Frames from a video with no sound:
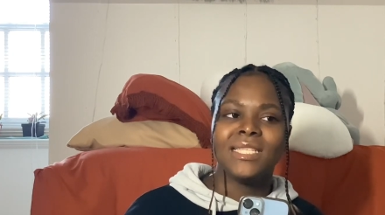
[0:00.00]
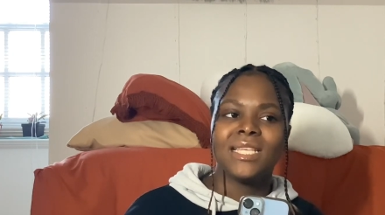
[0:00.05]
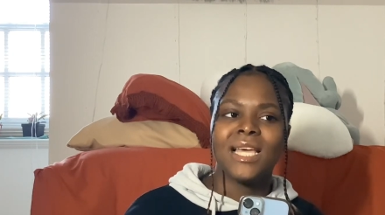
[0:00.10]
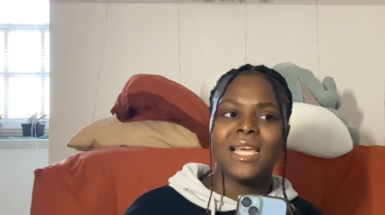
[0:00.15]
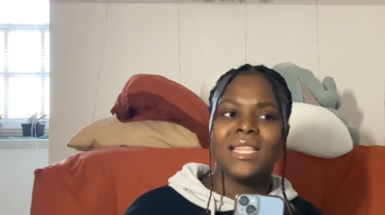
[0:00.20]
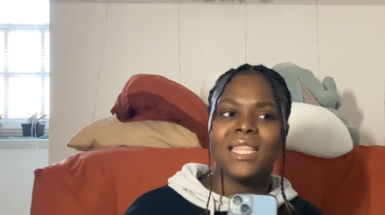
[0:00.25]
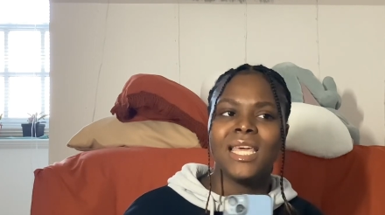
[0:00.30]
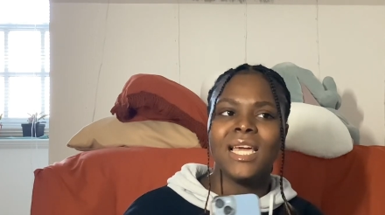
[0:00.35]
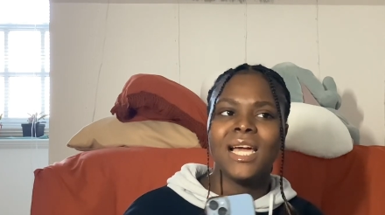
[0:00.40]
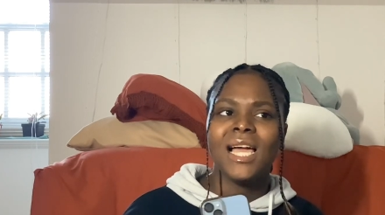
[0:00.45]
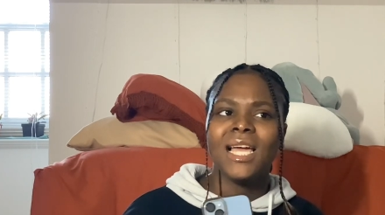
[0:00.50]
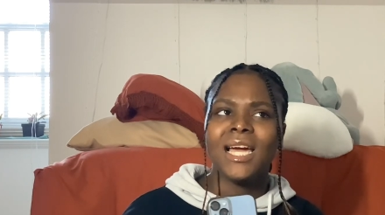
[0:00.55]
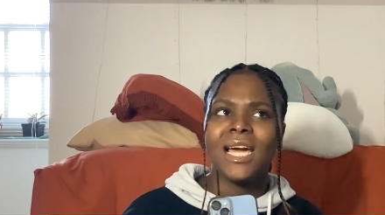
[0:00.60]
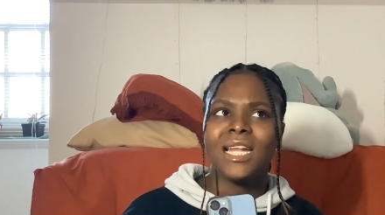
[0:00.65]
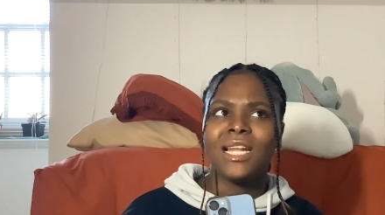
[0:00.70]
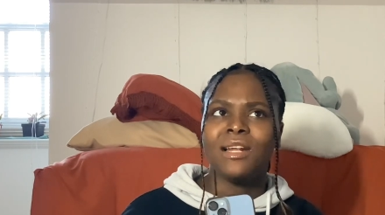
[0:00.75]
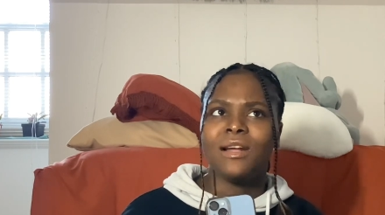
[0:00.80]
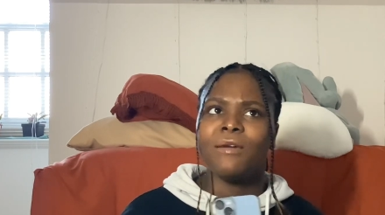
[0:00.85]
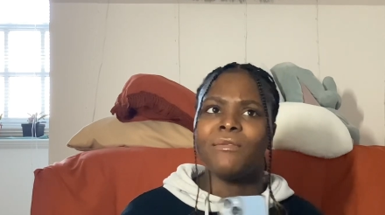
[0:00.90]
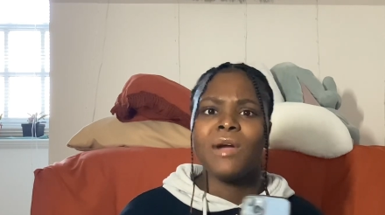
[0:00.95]
I think I got
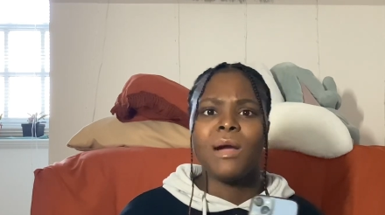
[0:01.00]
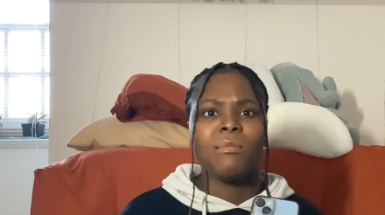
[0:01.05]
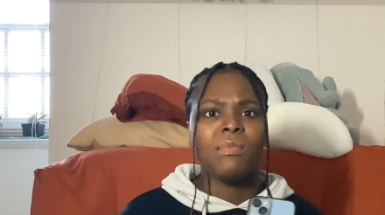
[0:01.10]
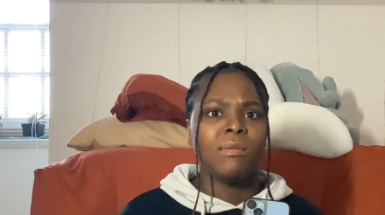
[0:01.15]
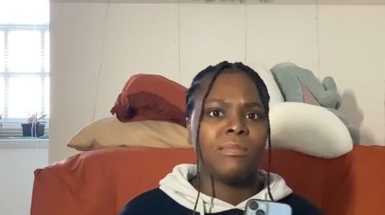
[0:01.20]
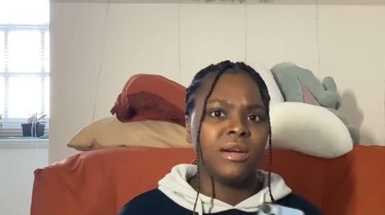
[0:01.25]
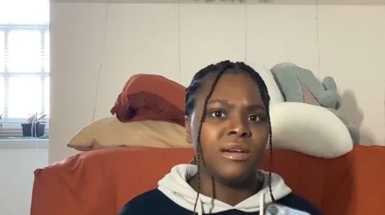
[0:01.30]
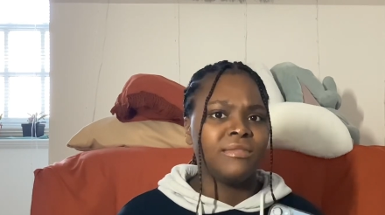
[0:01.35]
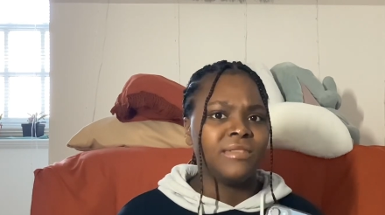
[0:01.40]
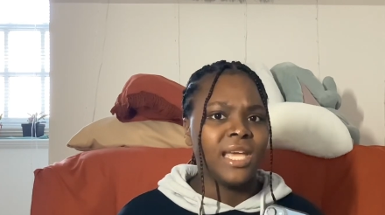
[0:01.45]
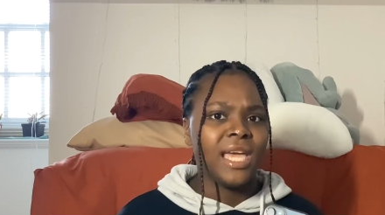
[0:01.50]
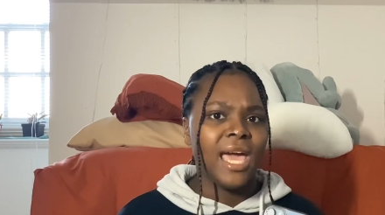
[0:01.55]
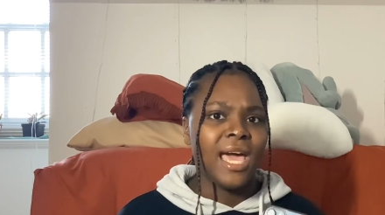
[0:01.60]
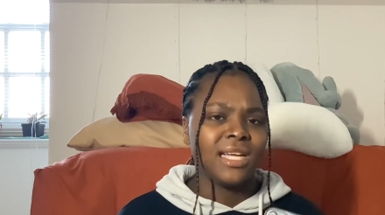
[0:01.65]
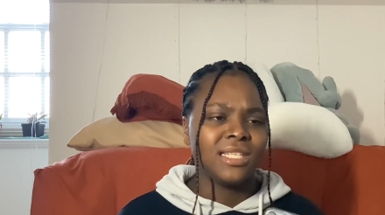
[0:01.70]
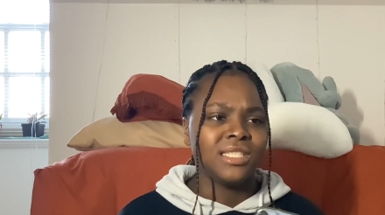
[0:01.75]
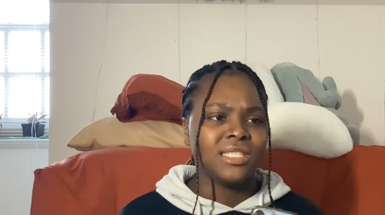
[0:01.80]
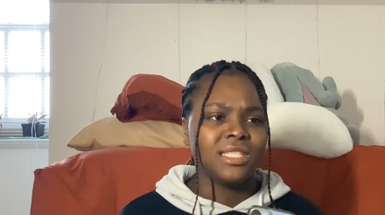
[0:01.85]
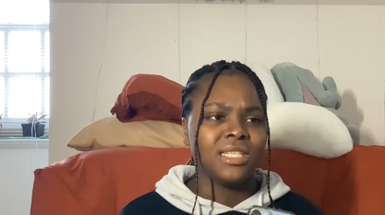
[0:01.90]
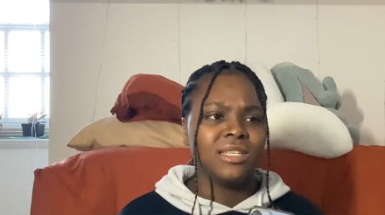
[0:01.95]
it around my birthday
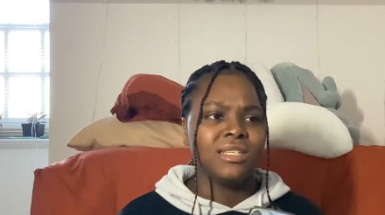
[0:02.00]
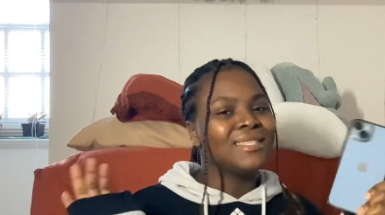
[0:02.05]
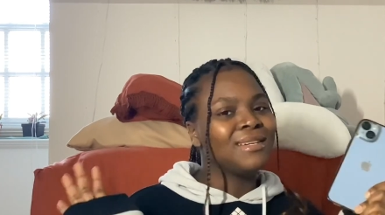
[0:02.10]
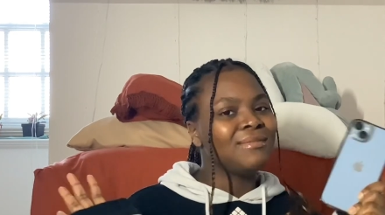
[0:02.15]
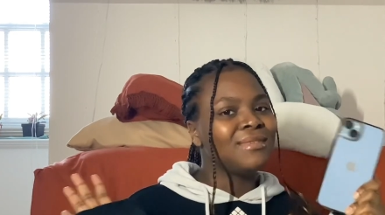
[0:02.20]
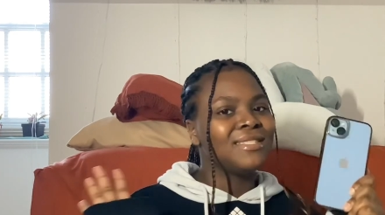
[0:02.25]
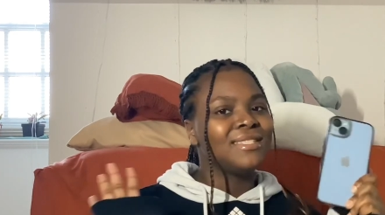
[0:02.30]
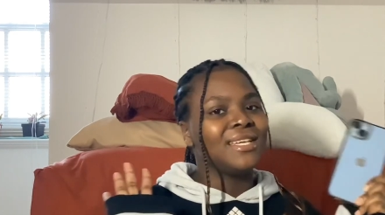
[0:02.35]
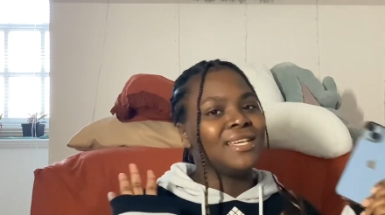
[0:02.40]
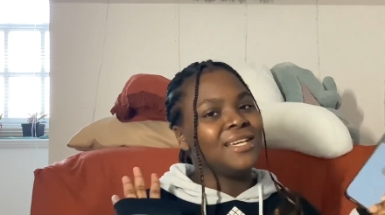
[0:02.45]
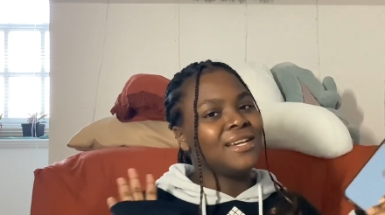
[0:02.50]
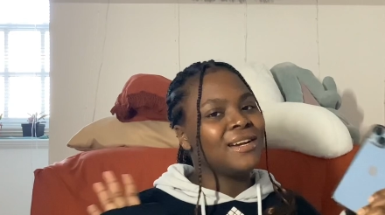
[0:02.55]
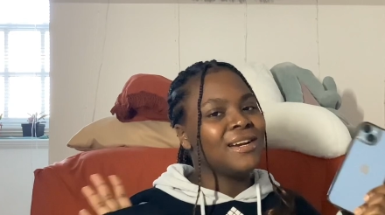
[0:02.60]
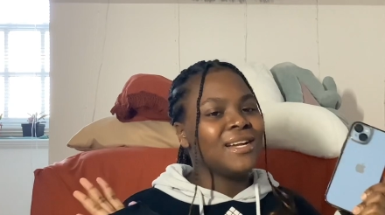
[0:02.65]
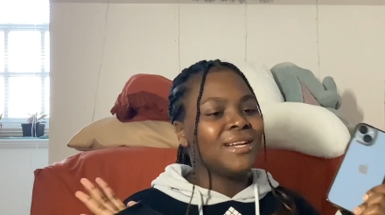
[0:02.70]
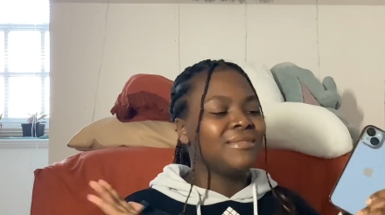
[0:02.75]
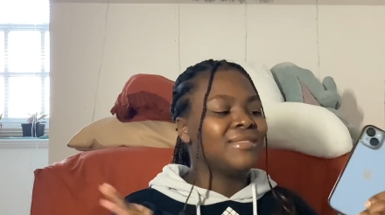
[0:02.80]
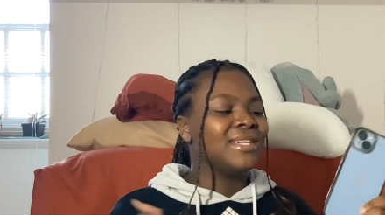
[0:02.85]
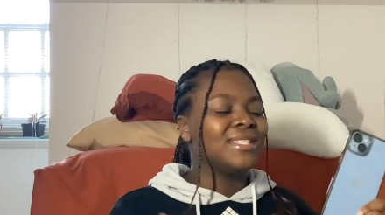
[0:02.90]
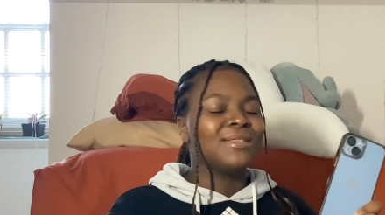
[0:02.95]
actually. It's almost a year
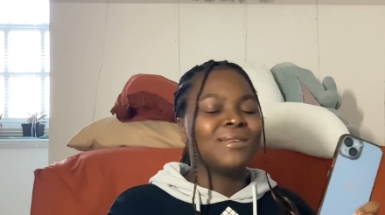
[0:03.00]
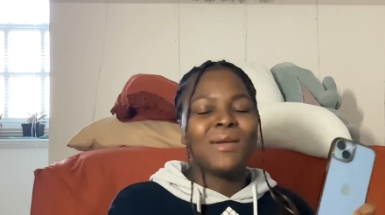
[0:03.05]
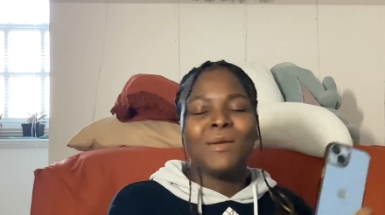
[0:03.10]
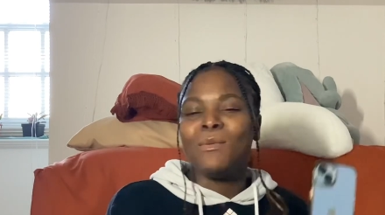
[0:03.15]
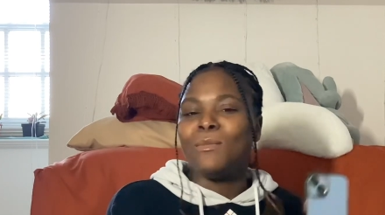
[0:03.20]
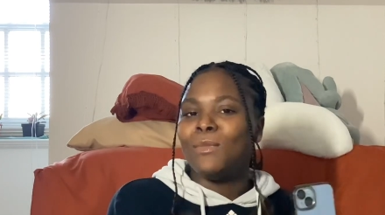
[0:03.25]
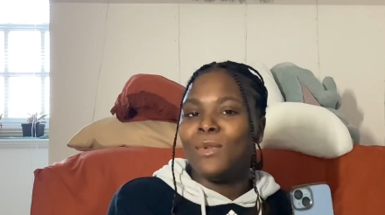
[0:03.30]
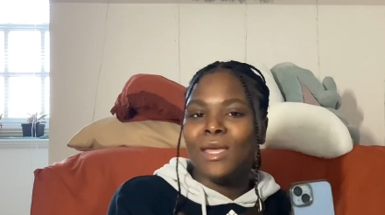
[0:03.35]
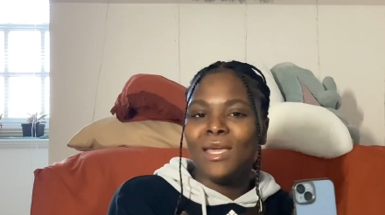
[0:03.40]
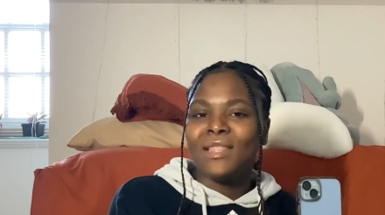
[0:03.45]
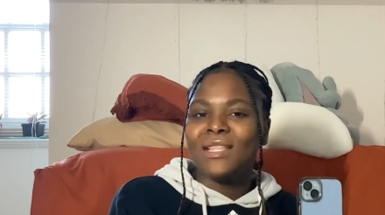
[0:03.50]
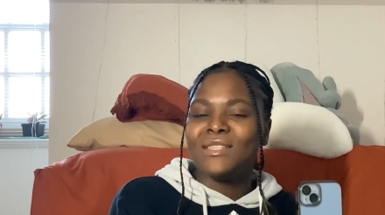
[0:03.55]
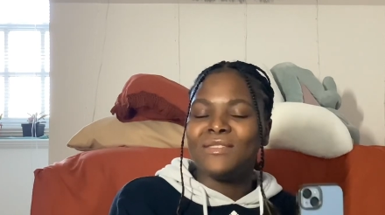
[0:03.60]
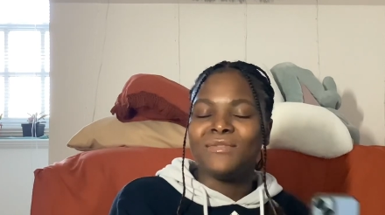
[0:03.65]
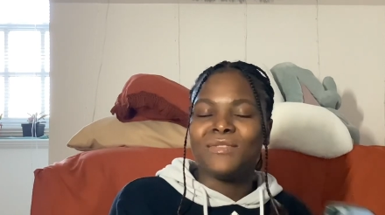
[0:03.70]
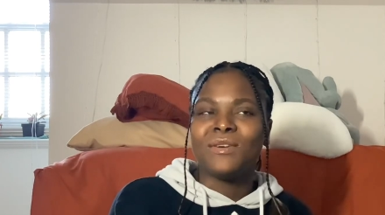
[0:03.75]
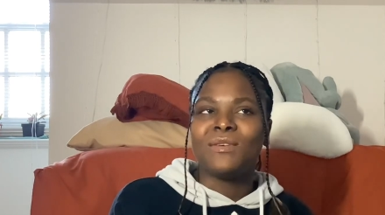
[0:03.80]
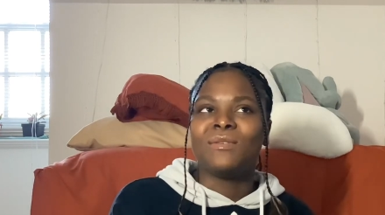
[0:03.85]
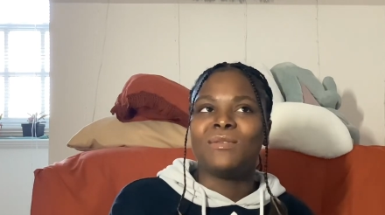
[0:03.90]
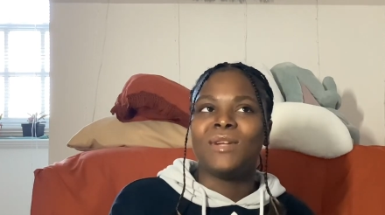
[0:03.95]
anniversary of me and this
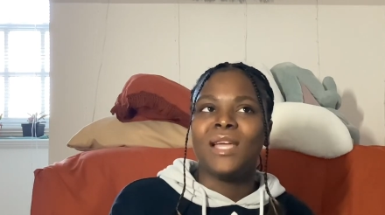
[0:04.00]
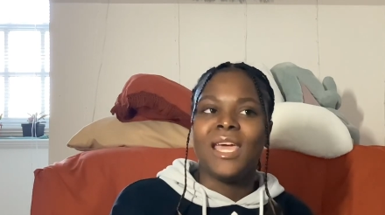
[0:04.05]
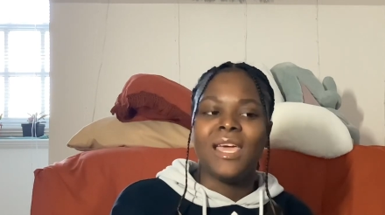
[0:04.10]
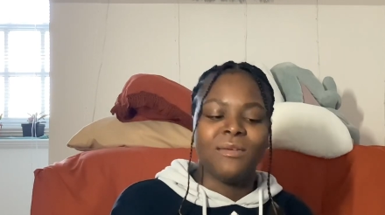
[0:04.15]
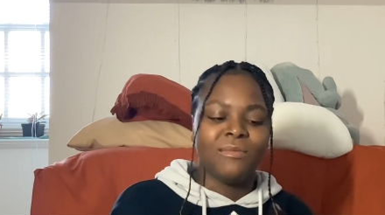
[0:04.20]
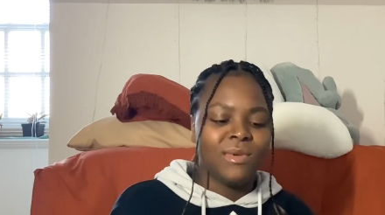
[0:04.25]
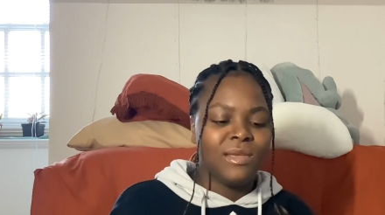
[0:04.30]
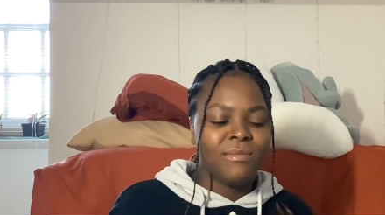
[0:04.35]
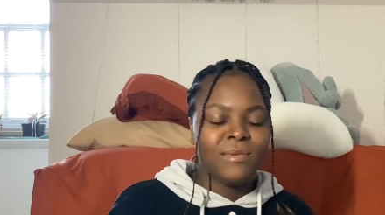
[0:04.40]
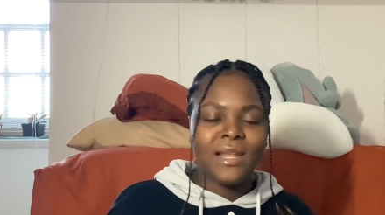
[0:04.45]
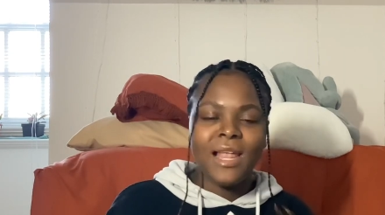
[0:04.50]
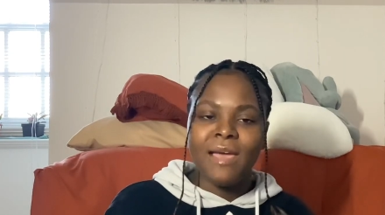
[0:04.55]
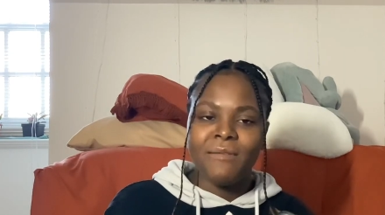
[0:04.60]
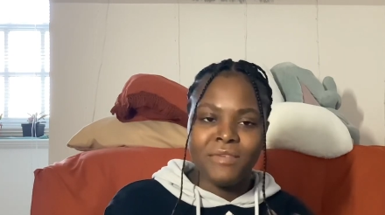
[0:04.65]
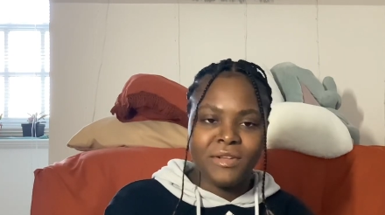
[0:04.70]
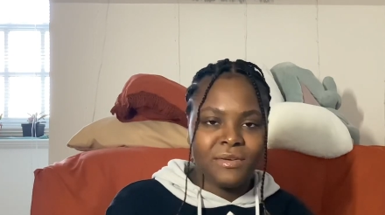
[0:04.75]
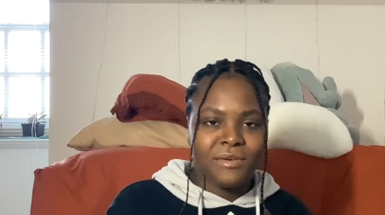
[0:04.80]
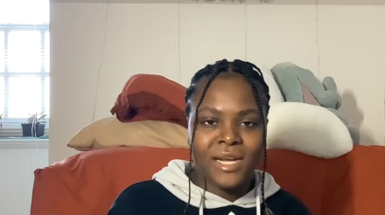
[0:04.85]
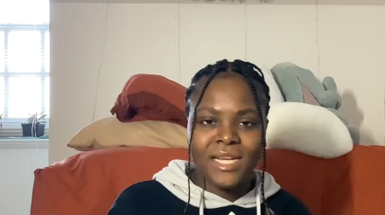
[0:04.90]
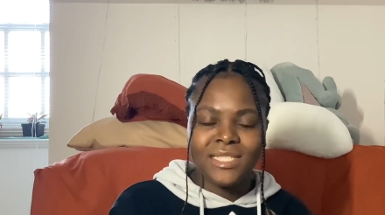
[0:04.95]
phone and we've been
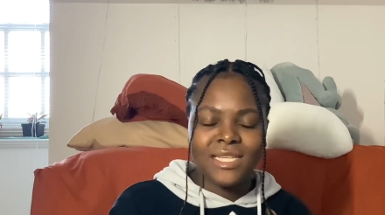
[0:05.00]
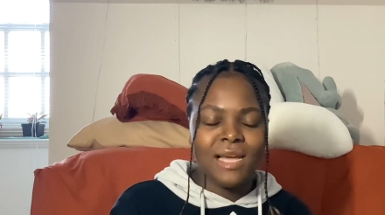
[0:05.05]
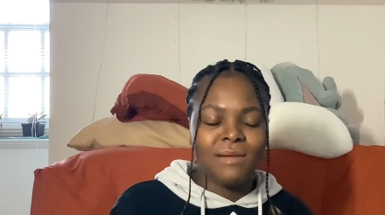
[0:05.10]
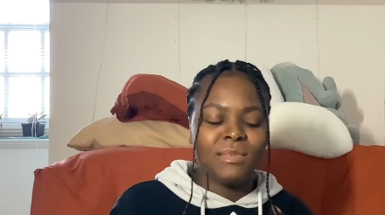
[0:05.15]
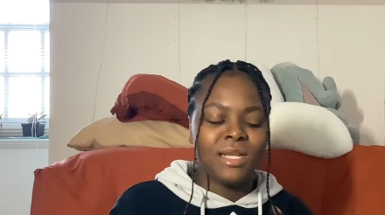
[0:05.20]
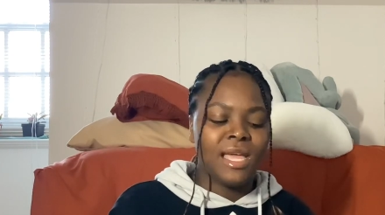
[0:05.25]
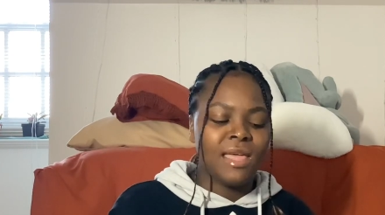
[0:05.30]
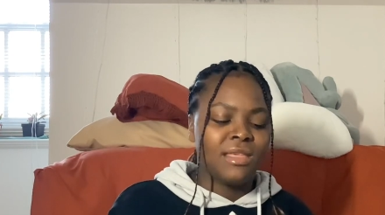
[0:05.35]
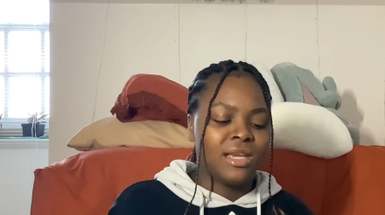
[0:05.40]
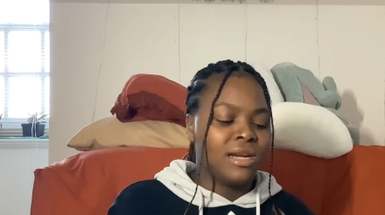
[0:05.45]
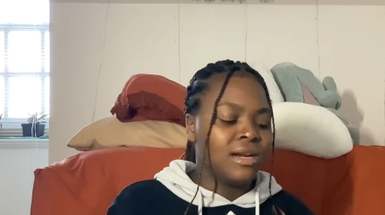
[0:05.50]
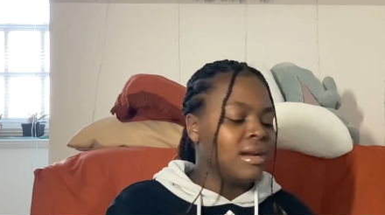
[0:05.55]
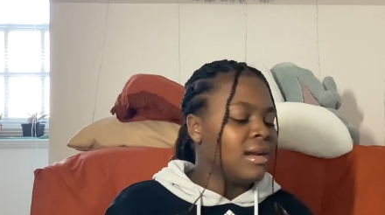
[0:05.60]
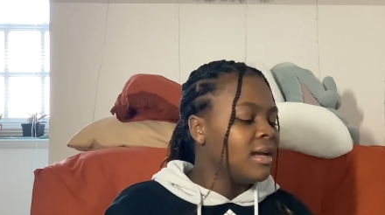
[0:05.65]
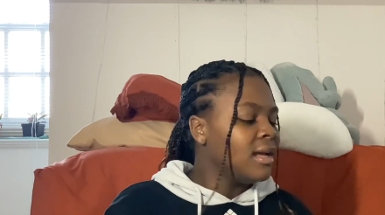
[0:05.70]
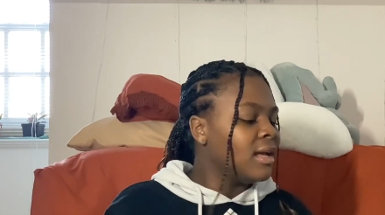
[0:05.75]
having a great time together.